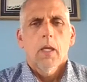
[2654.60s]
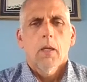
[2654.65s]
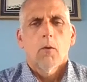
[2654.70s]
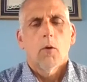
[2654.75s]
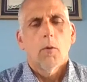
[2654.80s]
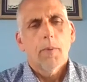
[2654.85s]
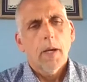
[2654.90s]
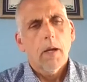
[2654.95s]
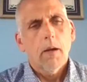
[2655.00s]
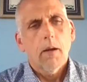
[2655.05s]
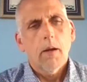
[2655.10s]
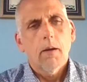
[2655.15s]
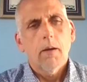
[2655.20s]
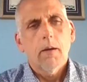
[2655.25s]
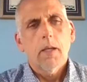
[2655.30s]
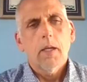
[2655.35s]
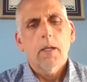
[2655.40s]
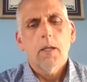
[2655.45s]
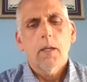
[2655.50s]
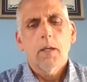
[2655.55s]
Repair
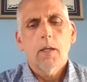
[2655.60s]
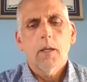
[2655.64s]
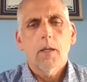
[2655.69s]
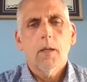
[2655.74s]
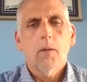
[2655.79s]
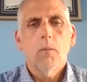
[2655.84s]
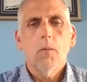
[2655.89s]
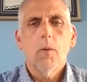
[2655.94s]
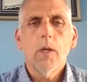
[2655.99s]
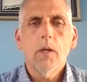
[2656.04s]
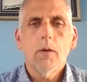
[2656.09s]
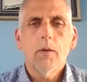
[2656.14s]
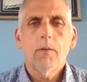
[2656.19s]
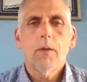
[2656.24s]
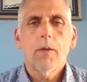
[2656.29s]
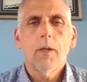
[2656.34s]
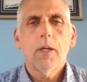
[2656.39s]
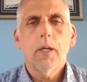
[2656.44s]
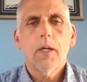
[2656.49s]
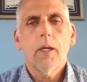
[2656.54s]
area,
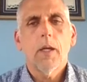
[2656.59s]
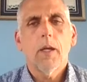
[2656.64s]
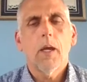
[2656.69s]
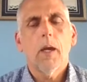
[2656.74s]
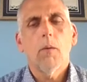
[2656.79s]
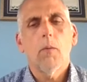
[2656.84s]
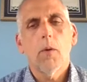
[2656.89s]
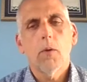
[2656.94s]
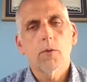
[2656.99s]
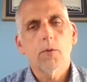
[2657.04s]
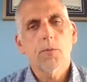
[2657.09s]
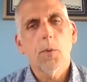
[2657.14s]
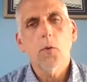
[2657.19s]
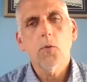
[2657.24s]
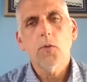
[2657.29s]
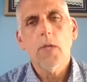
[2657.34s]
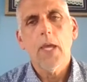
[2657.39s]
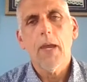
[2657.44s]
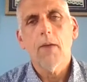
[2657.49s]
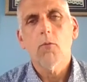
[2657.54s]
well, we were
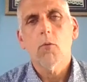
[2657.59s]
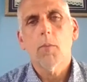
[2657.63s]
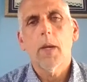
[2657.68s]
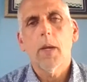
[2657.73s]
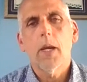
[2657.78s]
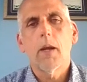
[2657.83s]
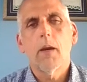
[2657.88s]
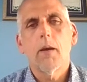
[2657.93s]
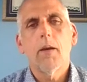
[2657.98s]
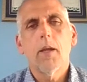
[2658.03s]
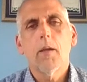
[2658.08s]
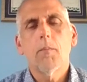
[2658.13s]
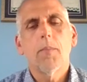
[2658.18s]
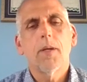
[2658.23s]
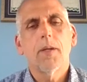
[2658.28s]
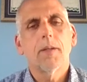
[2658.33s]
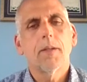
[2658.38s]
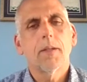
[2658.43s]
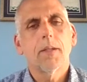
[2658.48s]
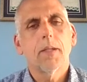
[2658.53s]
supposed to have repair area,
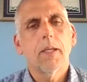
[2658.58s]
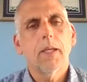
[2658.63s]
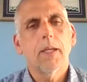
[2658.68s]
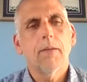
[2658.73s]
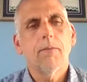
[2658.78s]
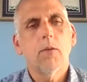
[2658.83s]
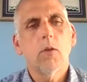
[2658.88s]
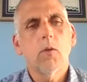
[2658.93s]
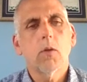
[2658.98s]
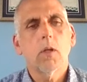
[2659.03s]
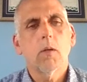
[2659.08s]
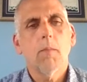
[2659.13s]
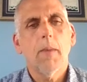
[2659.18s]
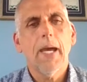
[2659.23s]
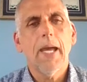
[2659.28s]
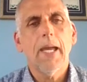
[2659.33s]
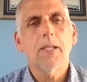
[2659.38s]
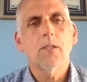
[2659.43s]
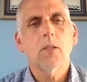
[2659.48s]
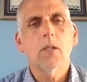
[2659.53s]
but if you can
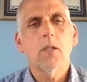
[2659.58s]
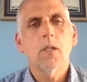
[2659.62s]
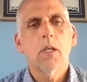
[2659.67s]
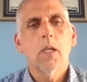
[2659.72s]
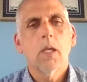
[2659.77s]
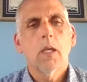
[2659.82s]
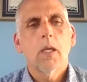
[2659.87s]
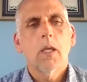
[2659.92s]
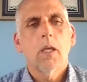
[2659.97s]
imagine